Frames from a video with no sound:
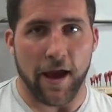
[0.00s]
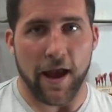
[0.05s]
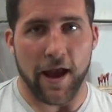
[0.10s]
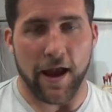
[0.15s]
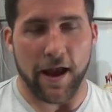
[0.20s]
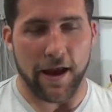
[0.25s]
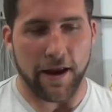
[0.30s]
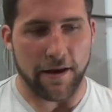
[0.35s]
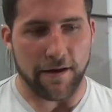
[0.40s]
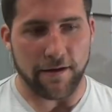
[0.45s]

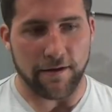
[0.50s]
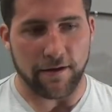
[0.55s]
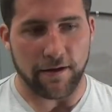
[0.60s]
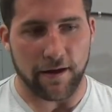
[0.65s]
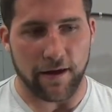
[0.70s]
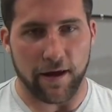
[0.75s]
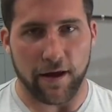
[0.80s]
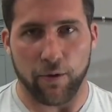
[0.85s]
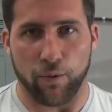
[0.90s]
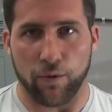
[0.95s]
and
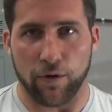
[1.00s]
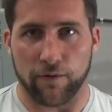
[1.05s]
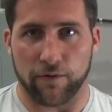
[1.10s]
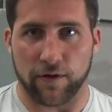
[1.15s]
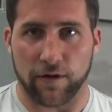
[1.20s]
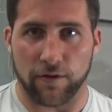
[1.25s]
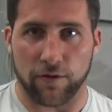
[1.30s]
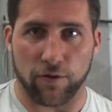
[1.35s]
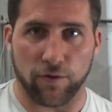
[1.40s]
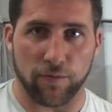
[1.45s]
it would have
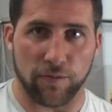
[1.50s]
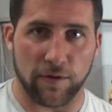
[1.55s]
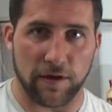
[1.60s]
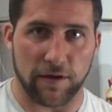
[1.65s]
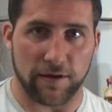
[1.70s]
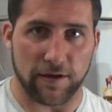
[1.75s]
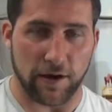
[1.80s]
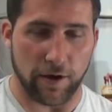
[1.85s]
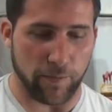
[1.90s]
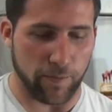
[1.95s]
consumed the
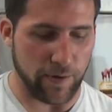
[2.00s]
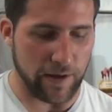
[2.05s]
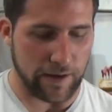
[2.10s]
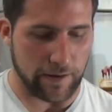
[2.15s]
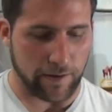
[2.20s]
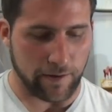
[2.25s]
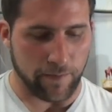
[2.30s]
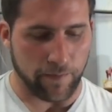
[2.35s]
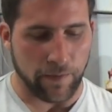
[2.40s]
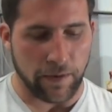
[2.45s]
entire
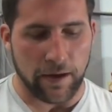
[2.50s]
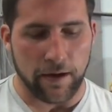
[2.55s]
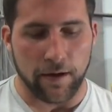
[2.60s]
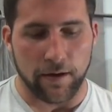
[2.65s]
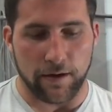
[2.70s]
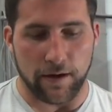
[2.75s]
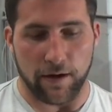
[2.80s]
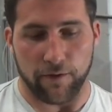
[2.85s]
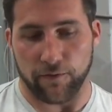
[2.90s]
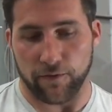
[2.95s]
piece.
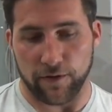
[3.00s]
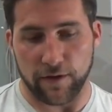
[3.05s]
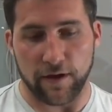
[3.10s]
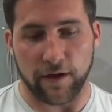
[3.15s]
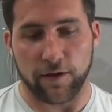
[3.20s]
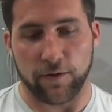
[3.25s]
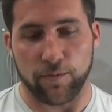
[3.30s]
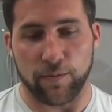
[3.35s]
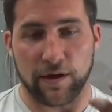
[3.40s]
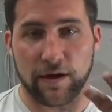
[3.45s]
Now for
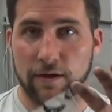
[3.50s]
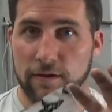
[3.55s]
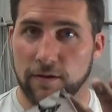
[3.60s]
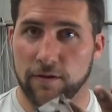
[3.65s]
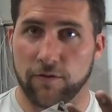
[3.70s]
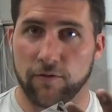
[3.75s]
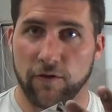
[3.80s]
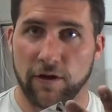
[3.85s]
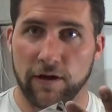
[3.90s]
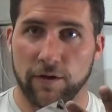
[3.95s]
this, because
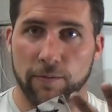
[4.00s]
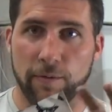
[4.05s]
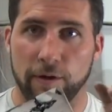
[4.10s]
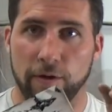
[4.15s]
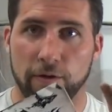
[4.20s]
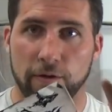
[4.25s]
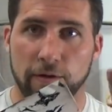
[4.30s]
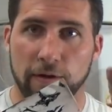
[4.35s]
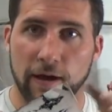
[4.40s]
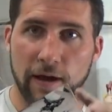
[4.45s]
it's
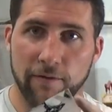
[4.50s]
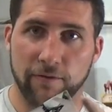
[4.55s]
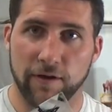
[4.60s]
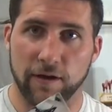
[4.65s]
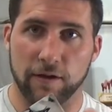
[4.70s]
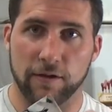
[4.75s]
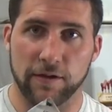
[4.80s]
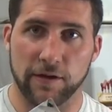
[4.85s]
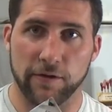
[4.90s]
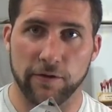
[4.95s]
transparent, having
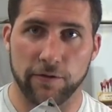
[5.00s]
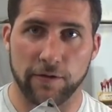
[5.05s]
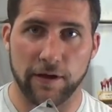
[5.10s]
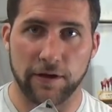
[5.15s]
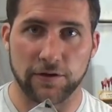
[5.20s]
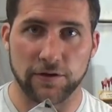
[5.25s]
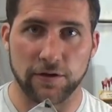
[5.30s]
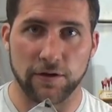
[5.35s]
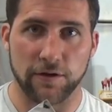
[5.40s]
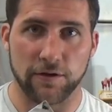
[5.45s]
a clear
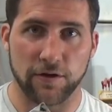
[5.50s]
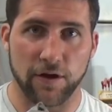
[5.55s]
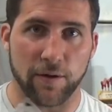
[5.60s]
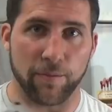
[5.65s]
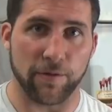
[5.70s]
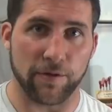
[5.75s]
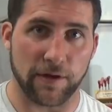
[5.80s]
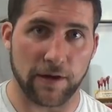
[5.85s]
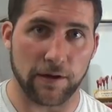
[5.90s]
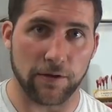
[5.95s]
section on top
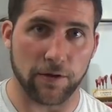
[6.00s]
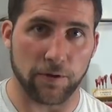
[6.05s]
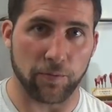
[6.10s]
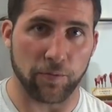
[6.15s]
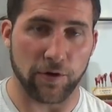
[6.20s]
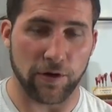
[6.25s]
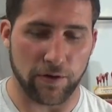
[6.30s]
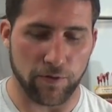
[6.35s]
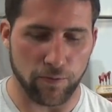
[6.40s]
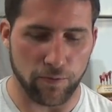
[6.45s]
is gonna look
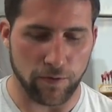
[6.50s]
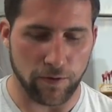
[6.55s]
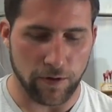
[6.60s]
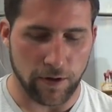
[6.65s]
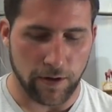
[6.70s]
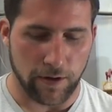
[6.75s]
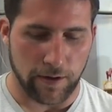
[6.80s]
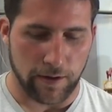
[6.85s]
pretty cool.